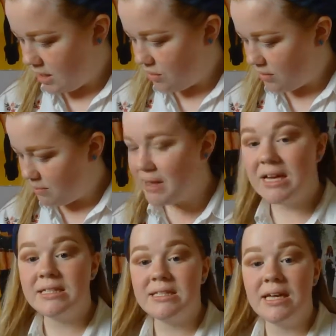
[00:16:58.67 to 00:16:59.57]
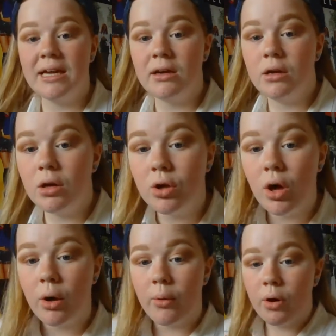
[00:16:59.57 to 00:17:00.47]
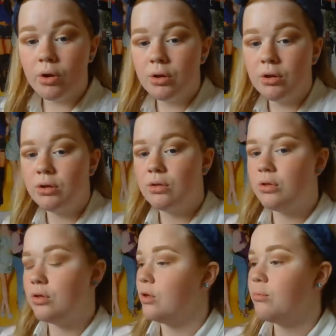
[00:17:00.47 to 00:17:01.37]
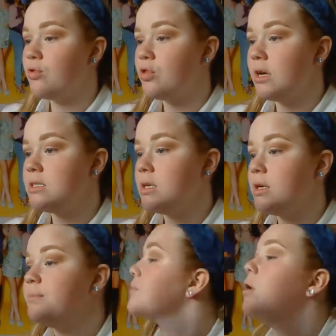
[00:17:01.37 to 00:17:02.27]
It just makes it go on so much nicer.